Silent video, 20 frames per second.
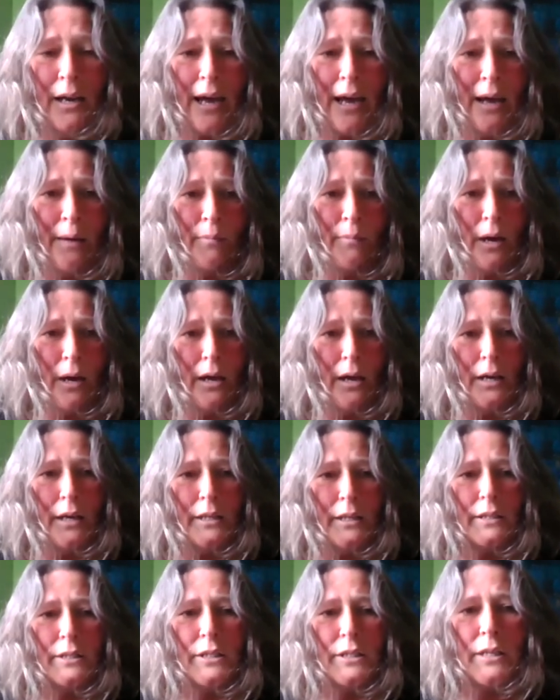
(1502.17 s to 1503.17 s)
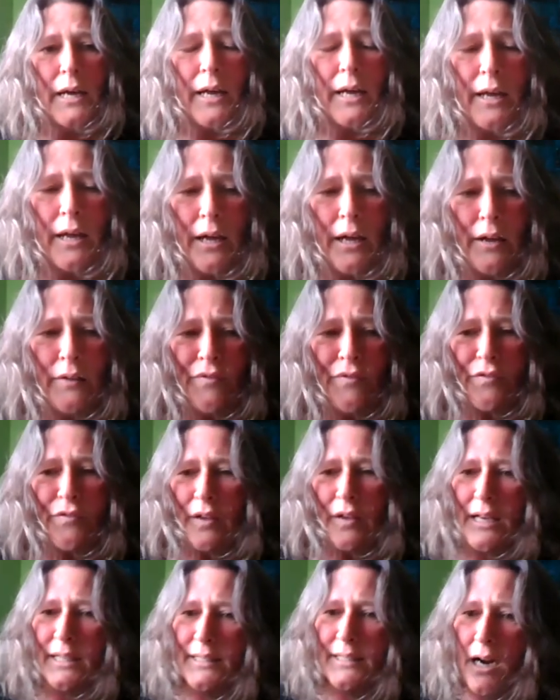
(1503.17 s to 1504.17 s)
Um, if
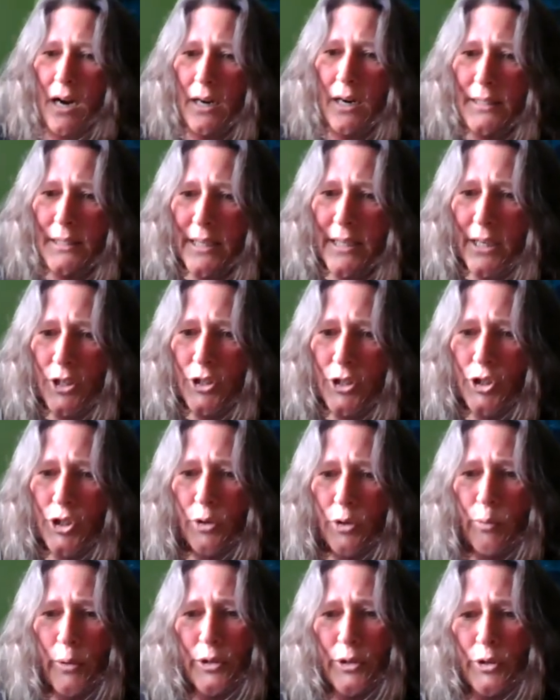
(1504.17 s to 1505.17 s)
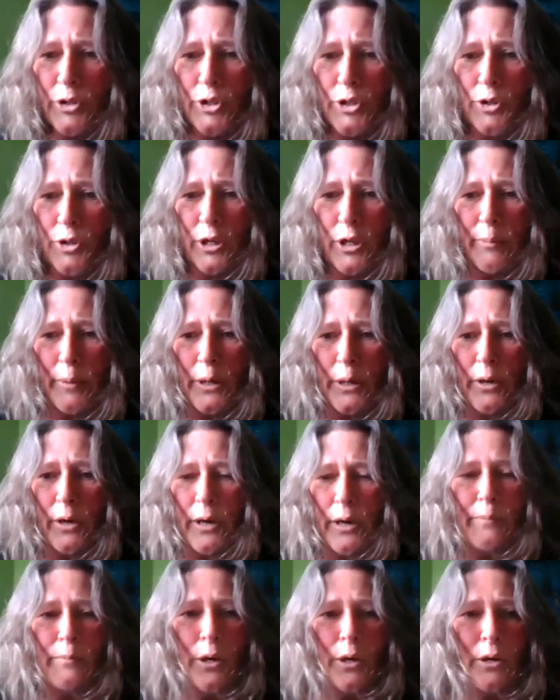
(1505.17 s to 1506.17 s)
it's hard to tell, John, whether you're talking about,
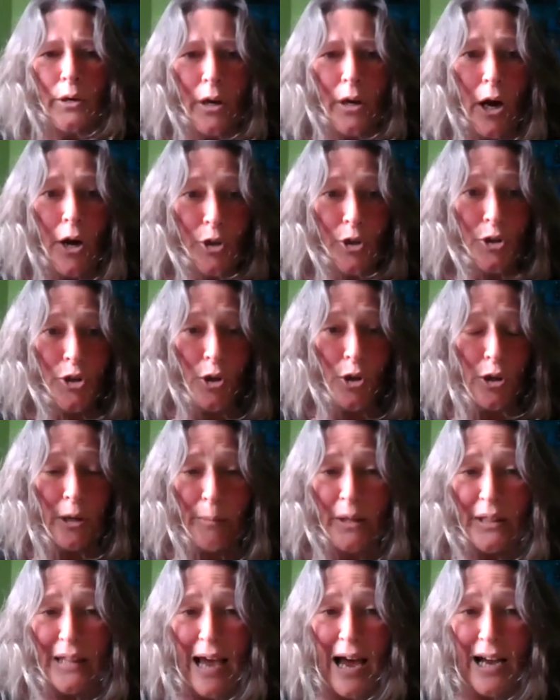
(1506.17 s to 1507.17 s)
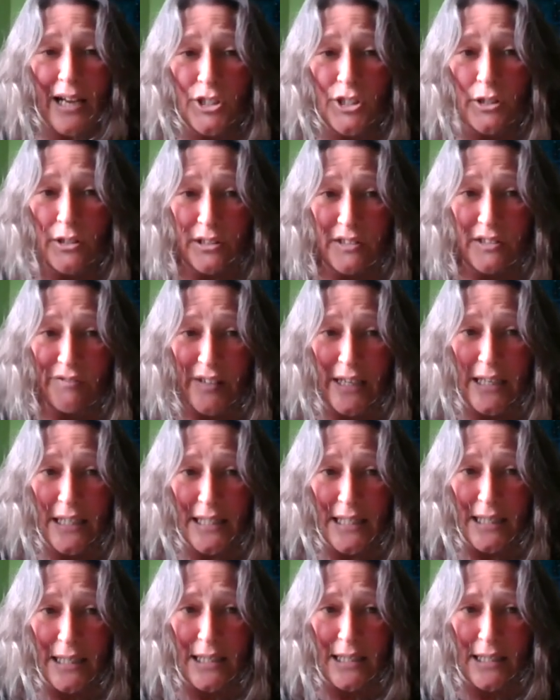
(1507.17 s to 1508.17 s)
um, are you talking about the actual
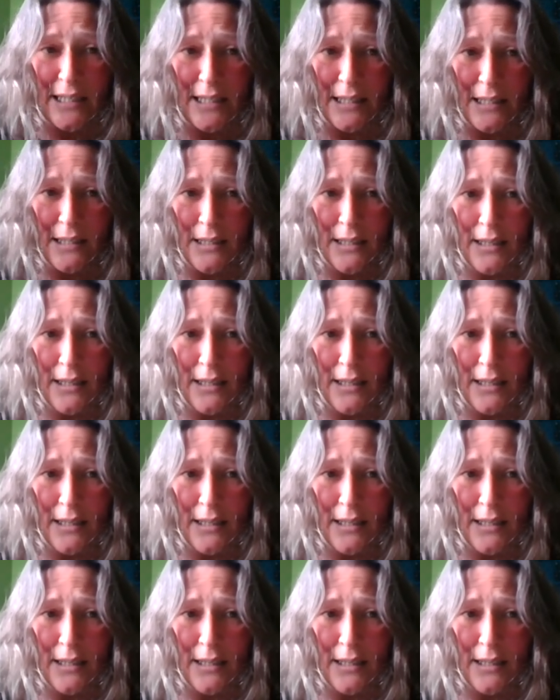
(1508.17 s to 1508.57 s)
devices?